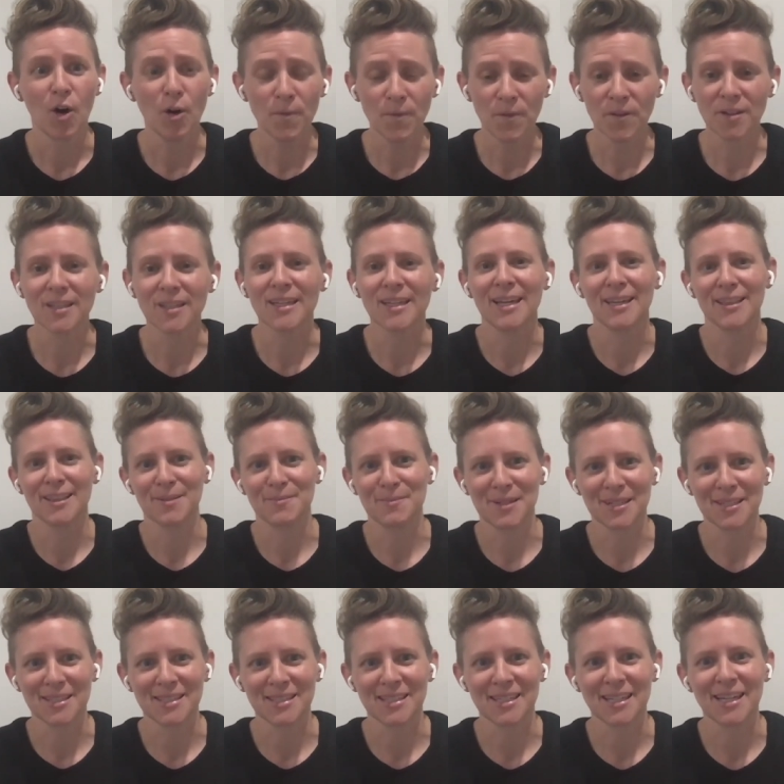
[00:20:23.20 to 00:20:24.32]
hopefully get them
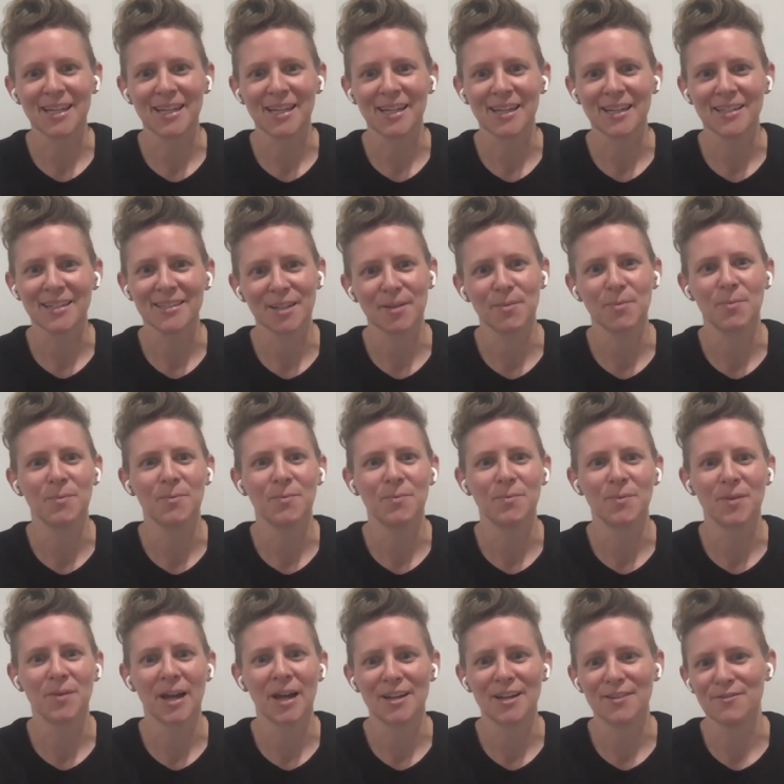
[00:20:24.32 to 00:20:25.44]
to see some
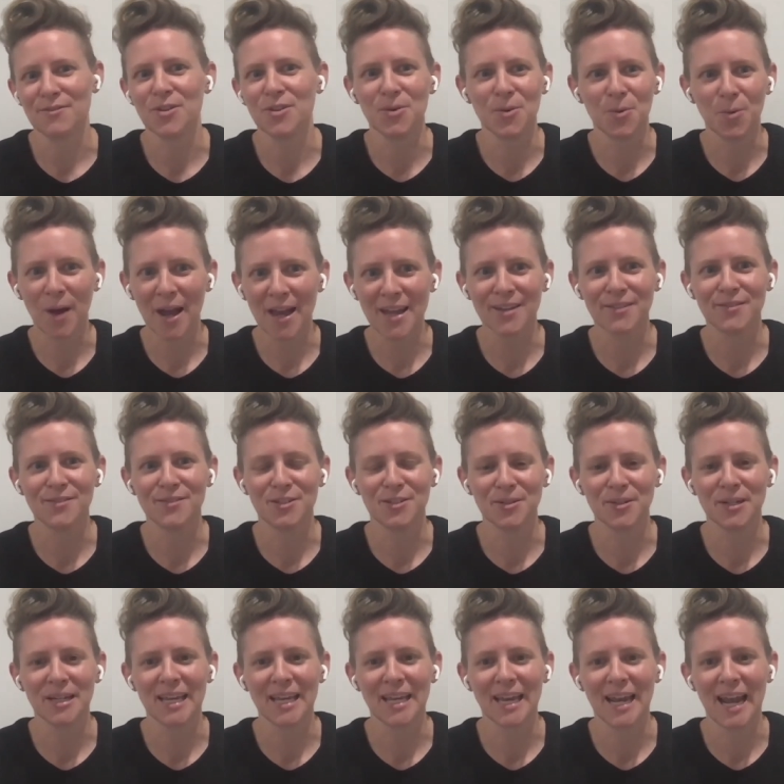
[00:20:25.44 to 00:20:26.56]
kind of new way of
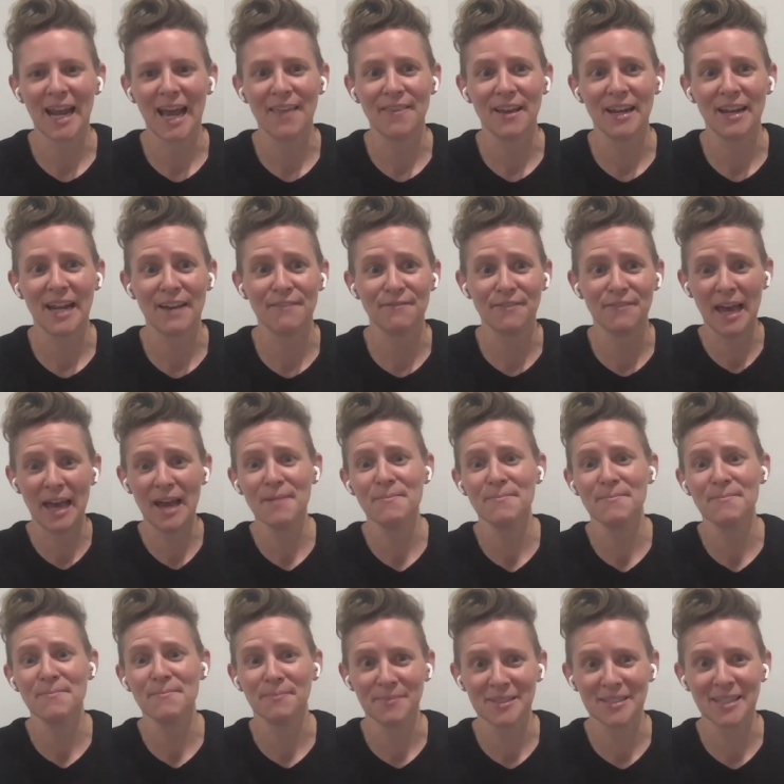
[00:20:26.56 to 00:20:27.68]
doing it, and then have
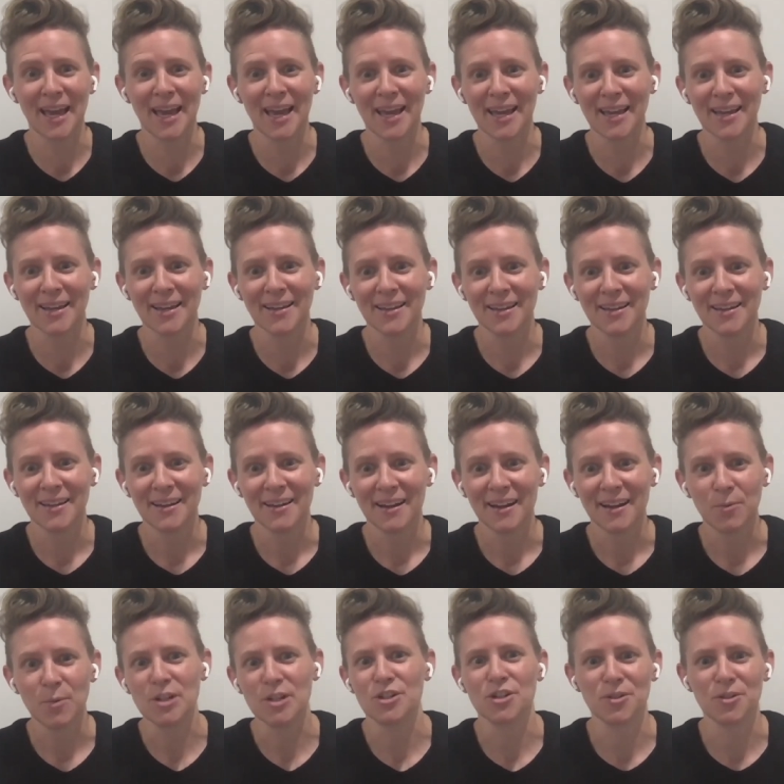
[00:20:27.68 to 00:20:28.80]
them say,
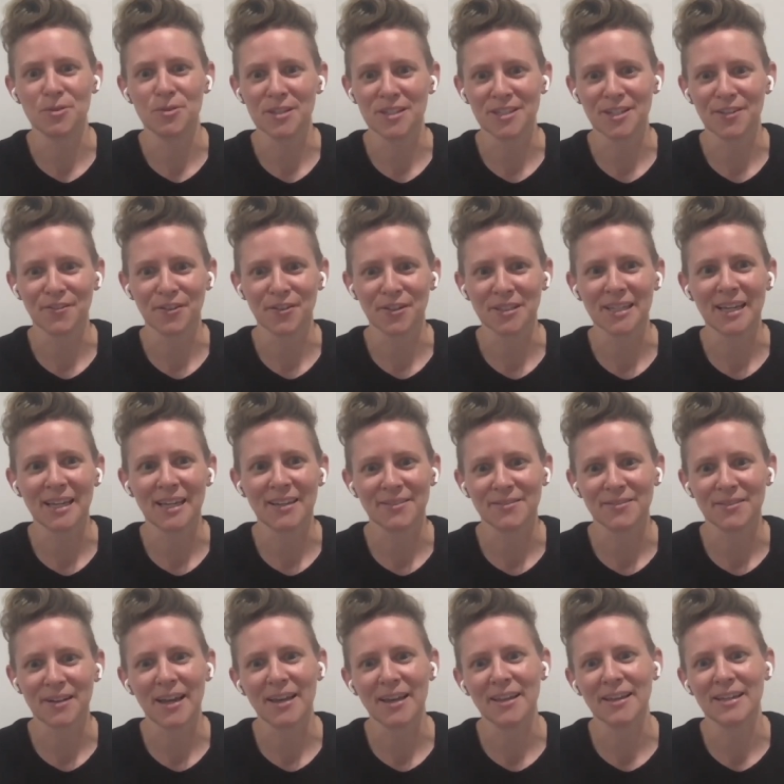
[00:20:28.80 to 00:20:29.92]
we should do this differently,
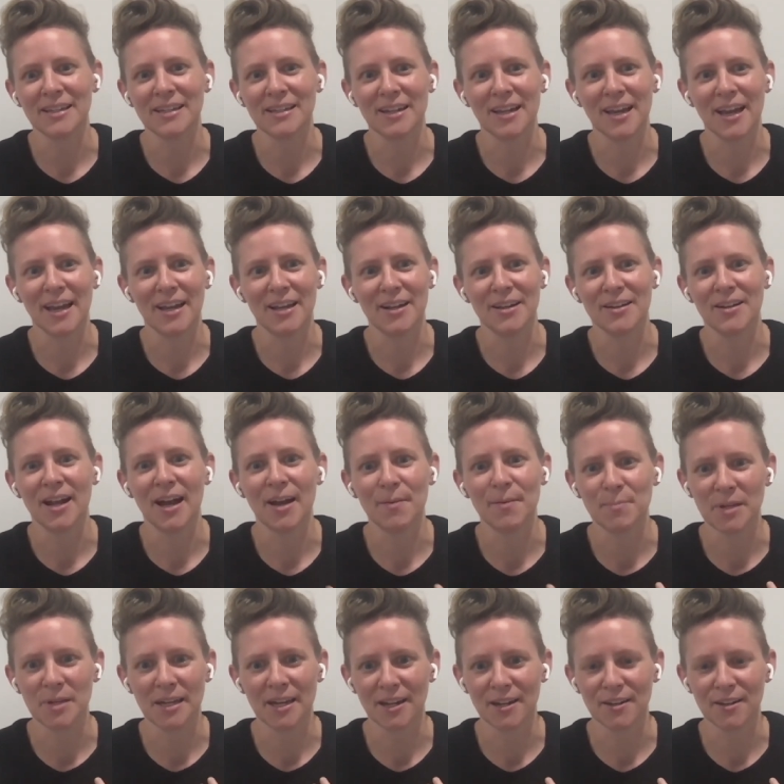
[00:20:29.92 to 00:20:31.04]
right? And not
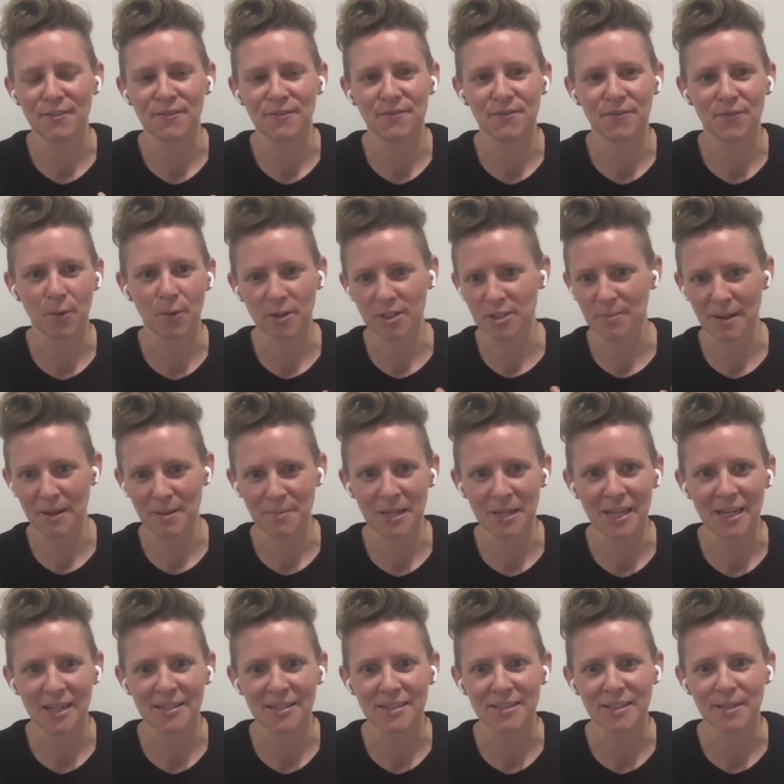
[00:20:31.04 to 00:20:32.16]
be kind of forced by
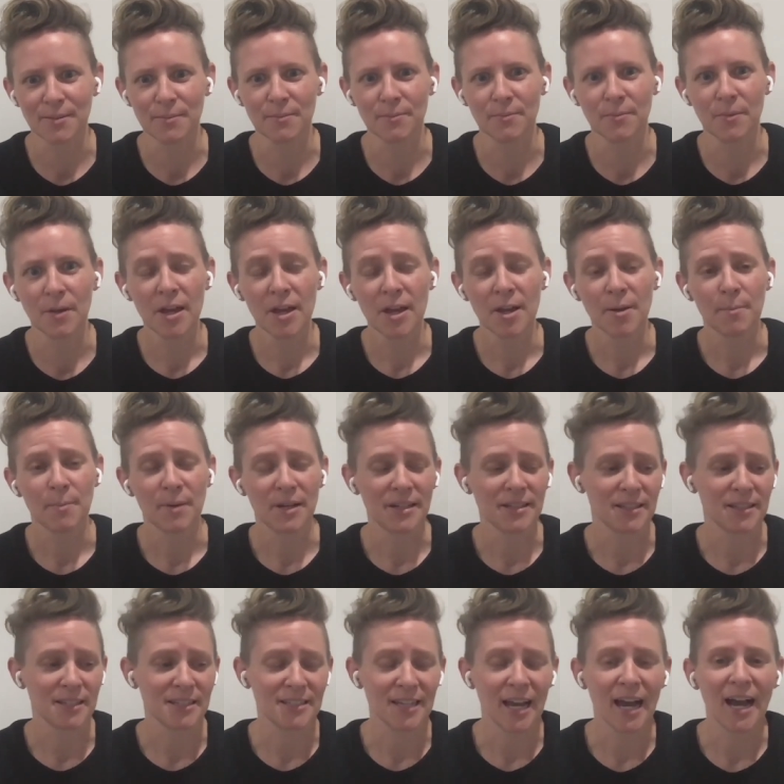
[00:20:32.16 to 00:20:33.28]
me in some,
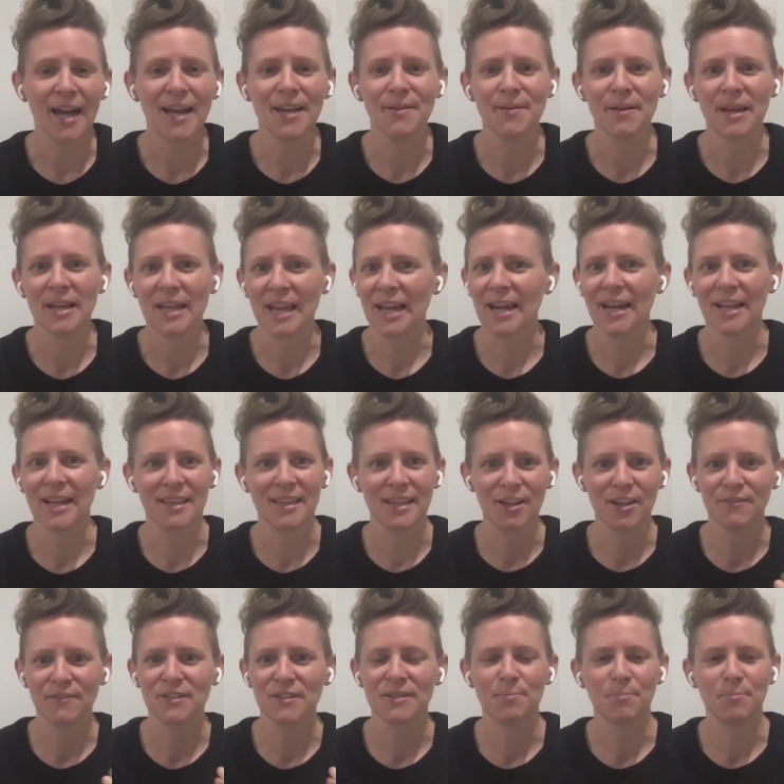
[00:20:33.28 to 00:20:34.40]
but the time, again, I think
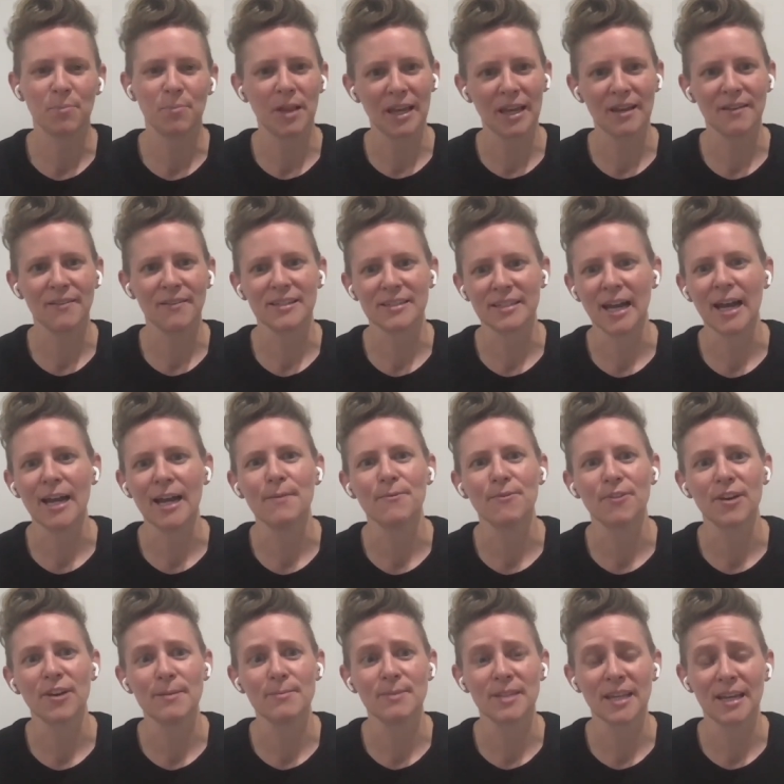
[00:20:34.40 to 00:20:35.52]
you have to play on the time
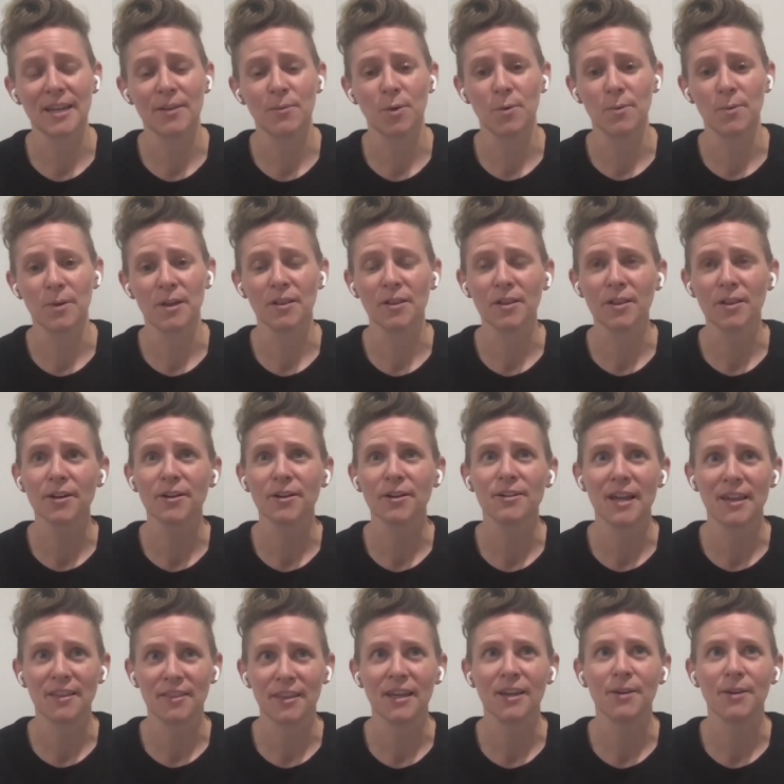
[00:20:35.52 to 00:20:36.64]
frames. And what we learned,
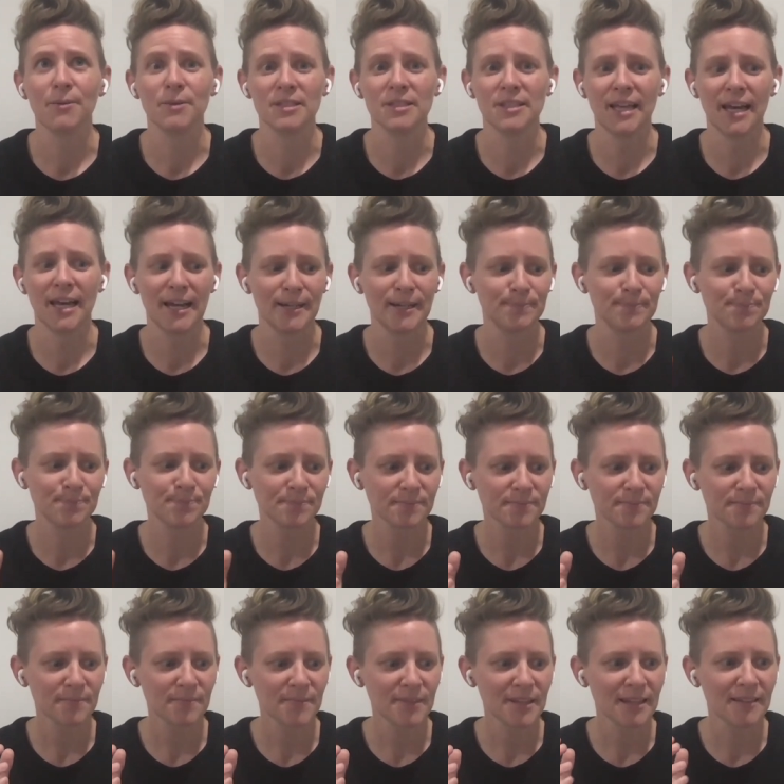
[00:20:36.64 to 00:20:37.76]
I think, was that
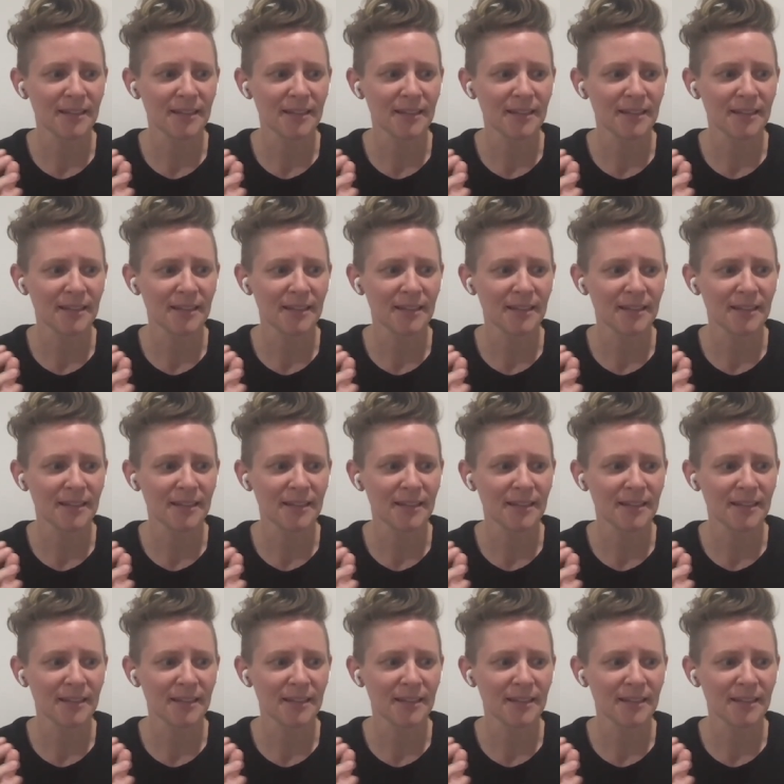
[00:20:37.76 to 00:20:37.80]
